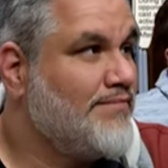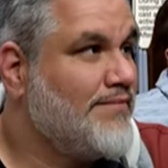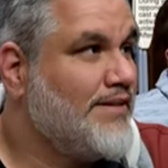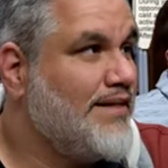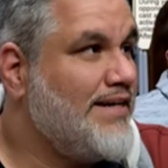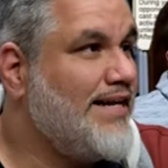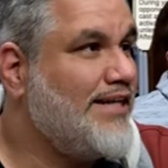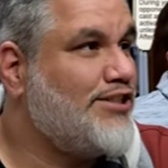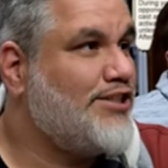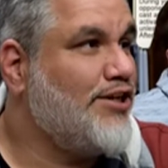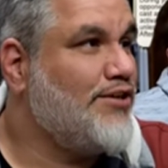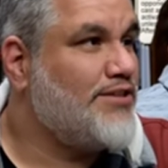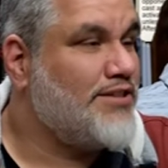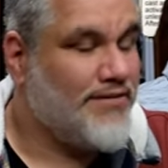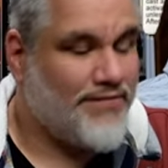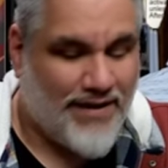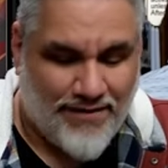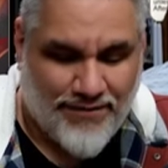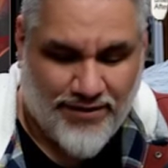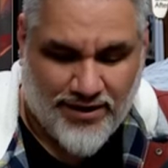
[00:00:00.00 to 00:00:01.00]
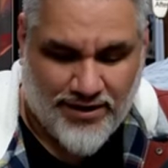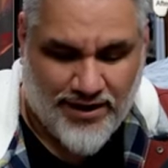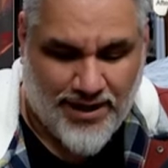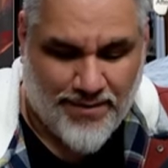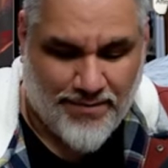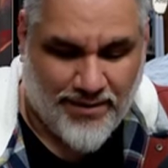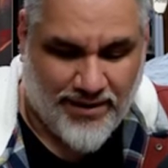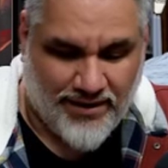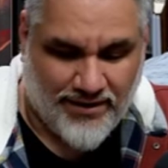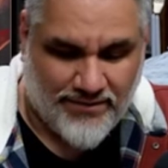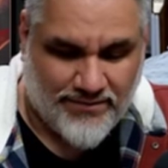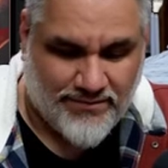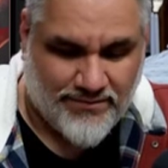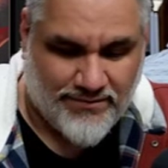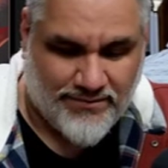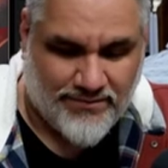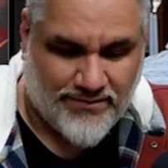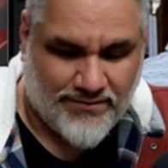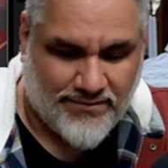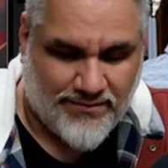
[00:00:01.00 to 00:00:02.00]
Nick Joseph, have a good night, buddy.
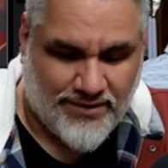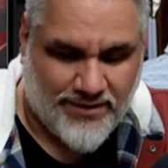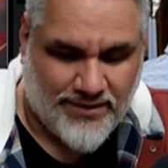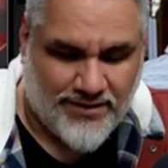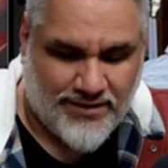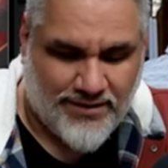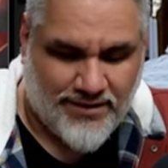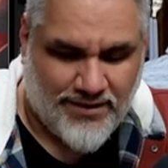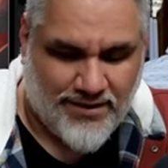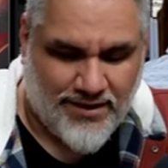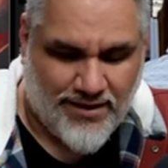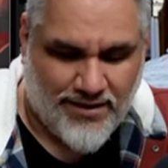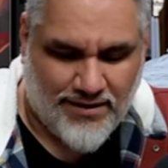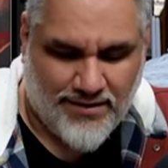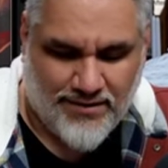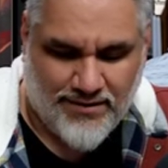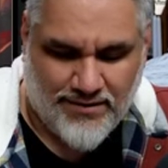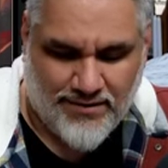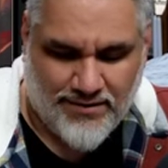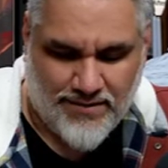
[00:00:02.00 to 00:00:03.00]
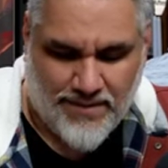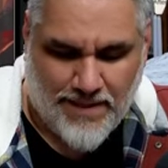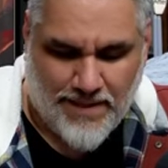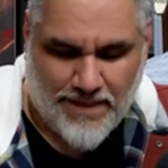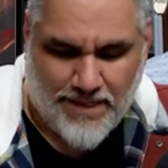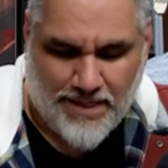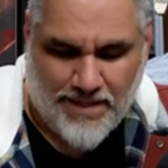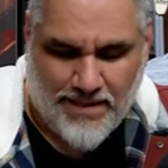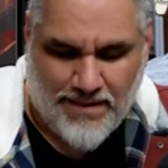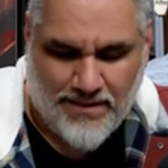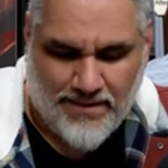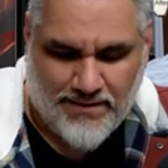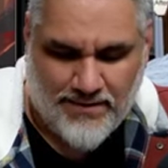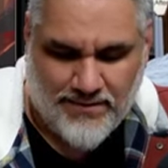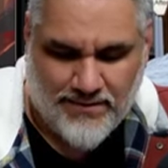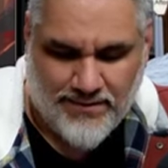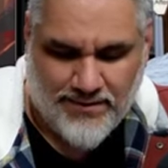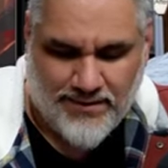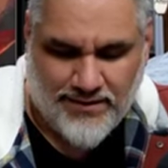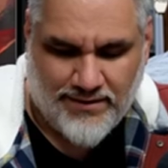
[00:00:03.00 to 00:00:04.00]
Get your sleepy pie.
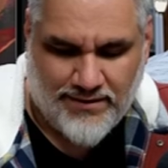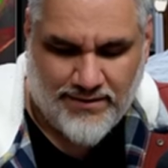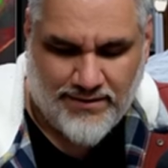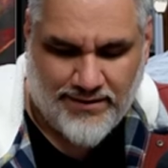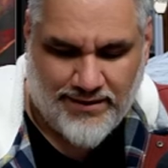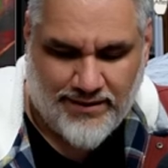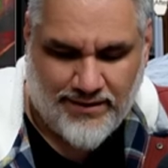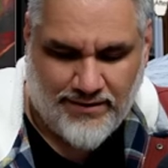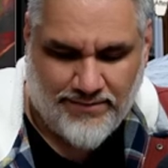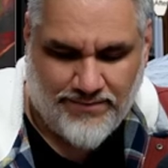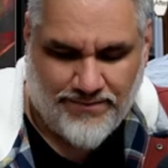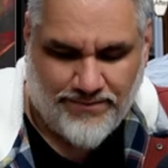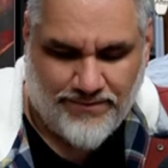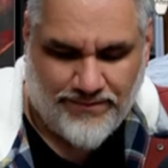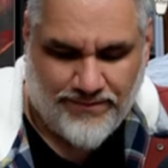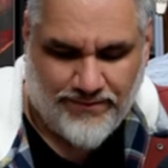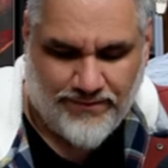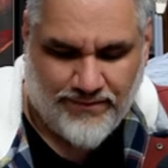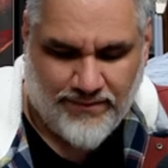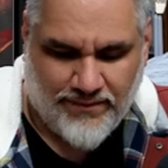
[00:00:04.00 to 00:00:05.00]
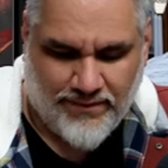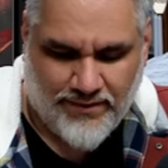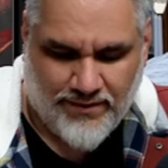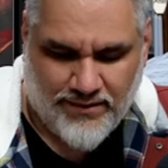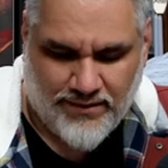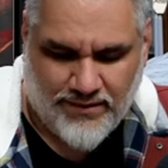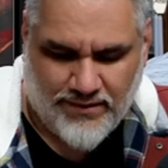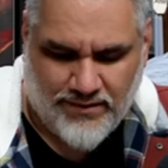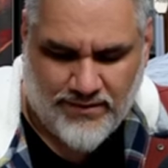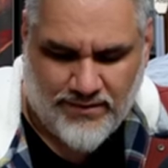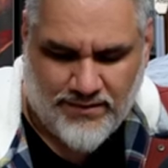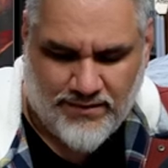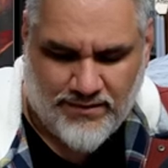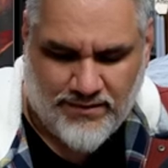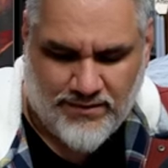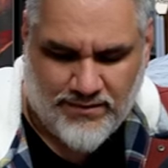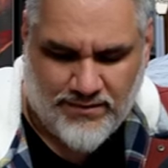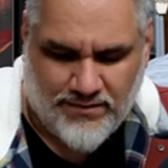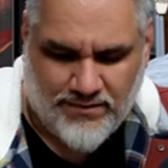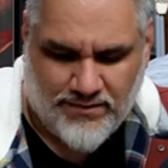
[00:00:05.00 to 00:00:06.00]
It'll be on the, the things and the V
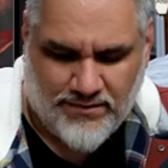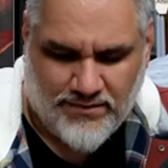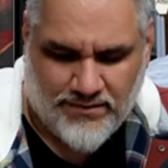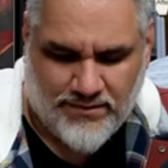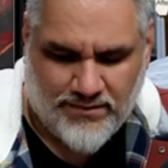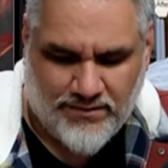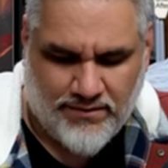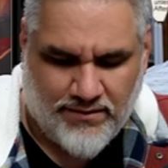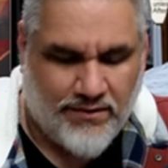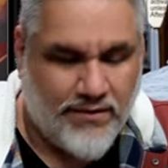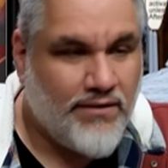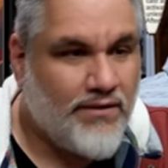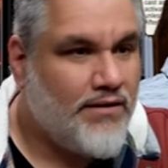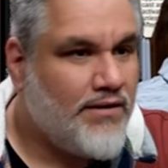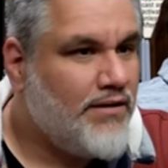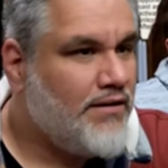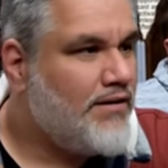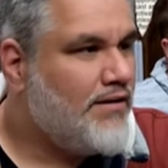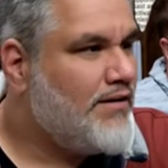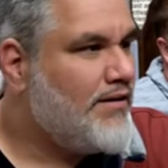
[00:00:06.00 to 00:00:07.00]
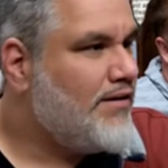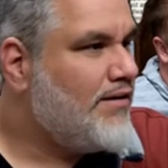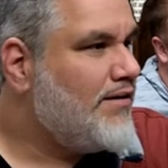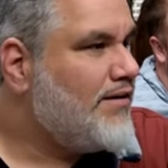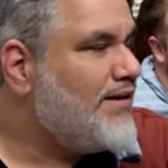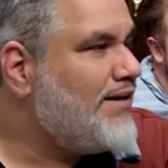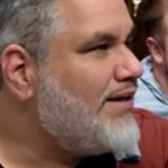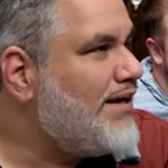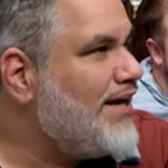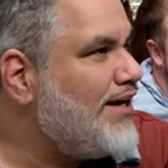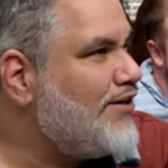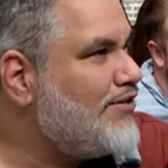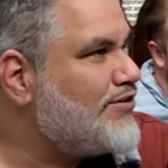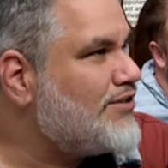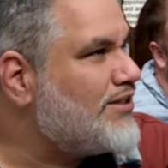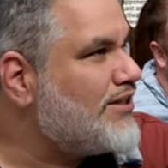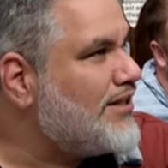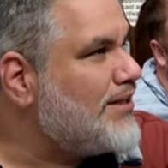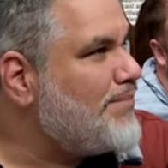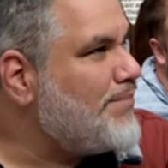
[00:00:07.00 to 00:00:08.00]
O Ds and the YouTubes and stuff, you know? Get your
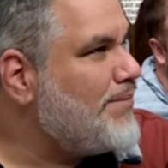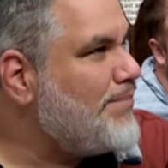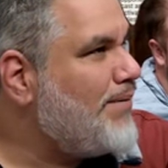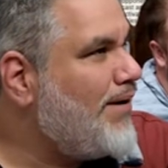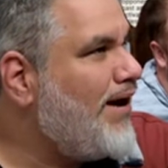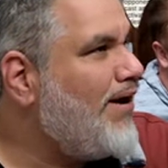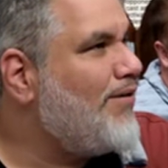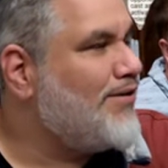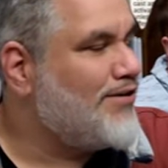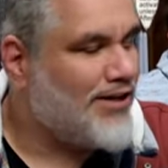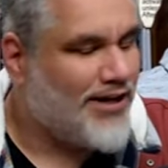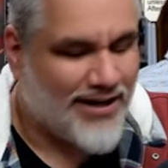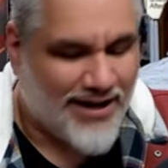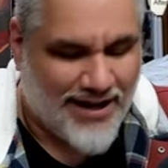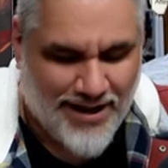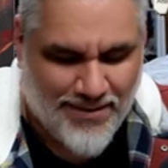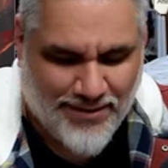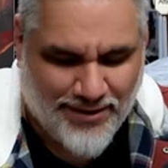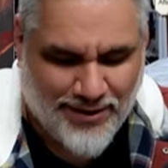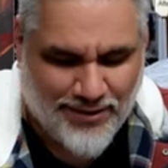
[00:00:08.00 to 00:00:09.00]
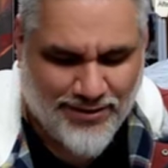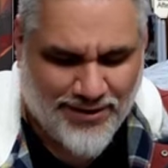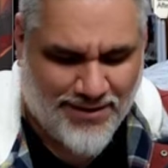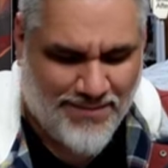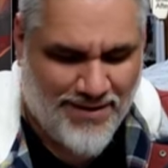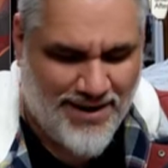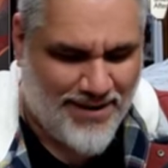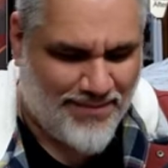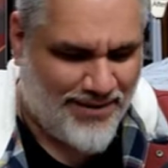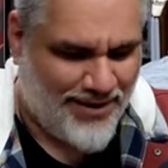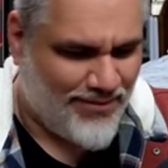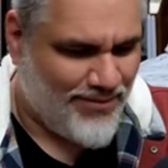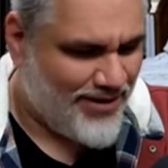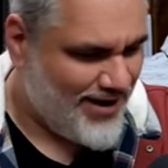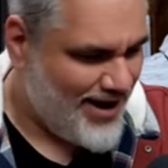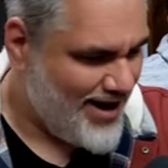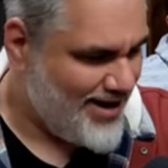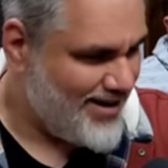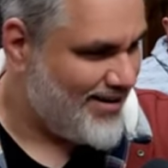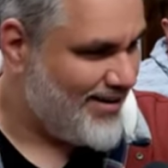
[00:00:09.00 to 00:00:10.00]
sleepy... Oh, you're talking to him. I thought you were talking to me. I'm like, what do
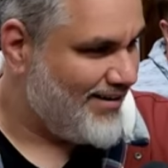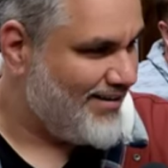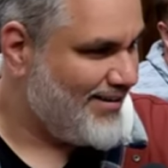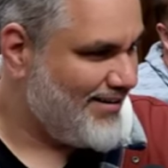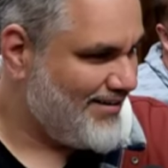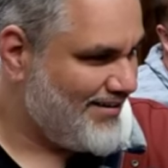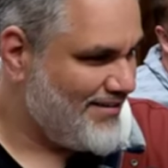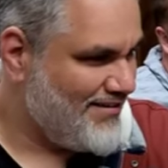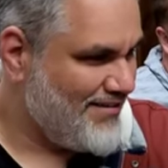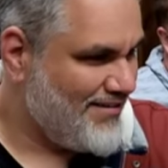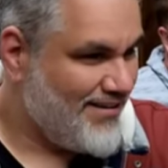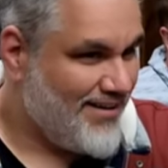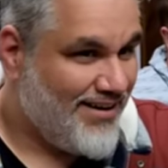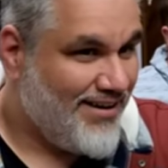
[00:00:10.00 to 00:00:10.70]
I do? I don't even...